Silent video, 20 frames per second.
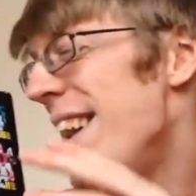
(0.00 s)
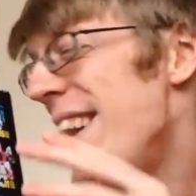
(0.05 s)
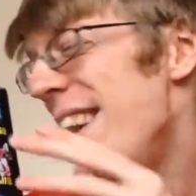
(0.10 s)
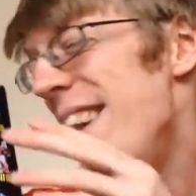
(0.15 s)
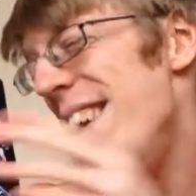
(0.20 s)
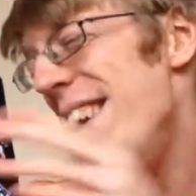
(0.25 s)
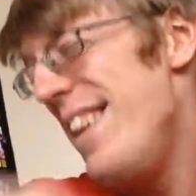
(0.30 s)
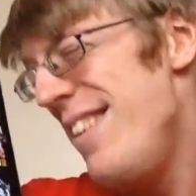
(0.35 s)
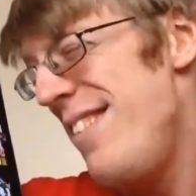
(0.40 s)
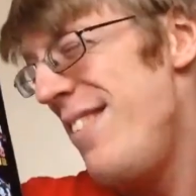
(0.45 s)

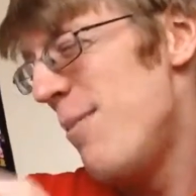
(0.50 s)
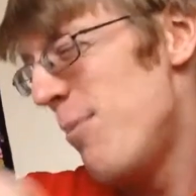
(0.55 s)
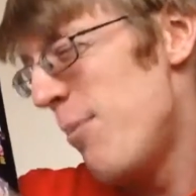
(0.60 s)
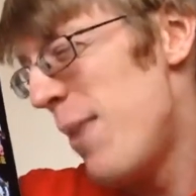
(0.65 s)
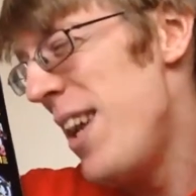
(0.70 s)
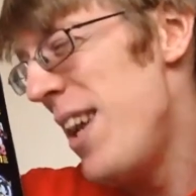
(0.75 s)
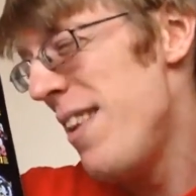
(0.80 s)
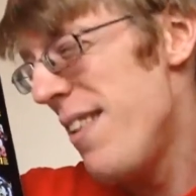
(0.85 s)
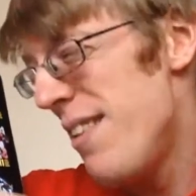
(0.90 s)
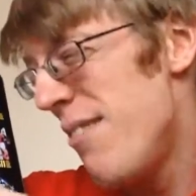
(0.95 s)
It isn't
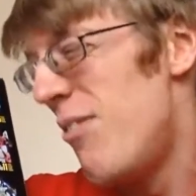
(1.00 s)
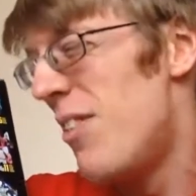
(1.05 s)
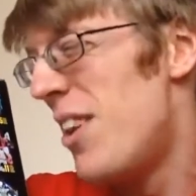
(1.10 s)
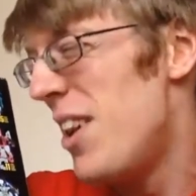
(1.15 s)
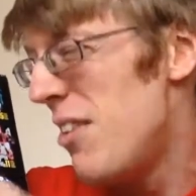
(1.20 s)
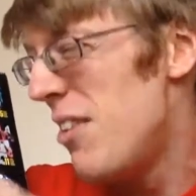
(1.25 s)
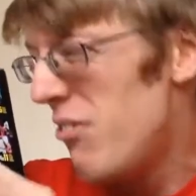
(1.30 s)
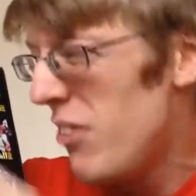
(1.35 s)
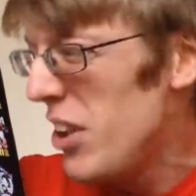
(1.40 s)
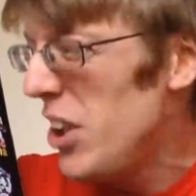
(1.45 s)
made of the
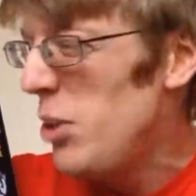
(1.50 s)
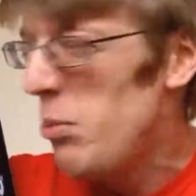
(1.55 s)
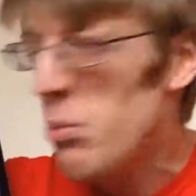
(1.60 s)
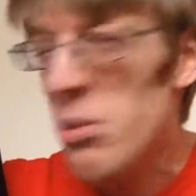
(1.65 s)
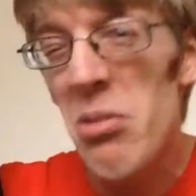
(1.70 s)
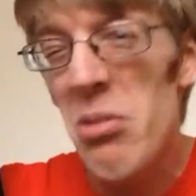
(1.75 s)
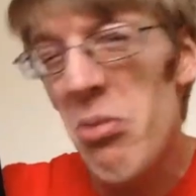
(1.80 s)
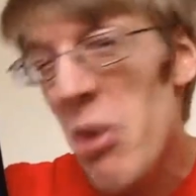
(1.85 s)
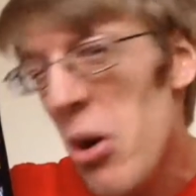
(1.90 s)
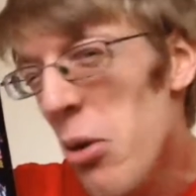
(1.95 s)
right
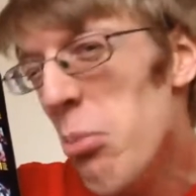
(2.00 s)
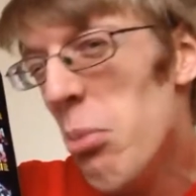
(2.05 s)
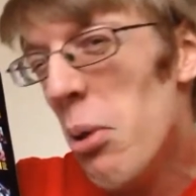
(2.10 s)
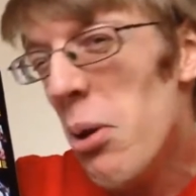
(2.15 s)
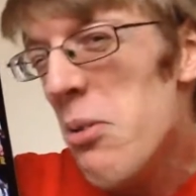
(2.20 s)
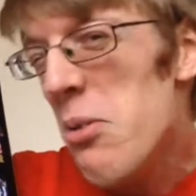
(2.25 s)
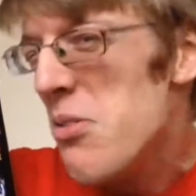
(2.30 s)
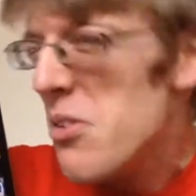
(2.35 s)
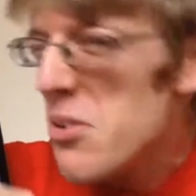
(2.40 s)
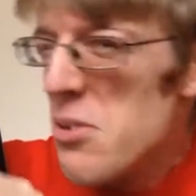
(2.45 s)
arrangement of robots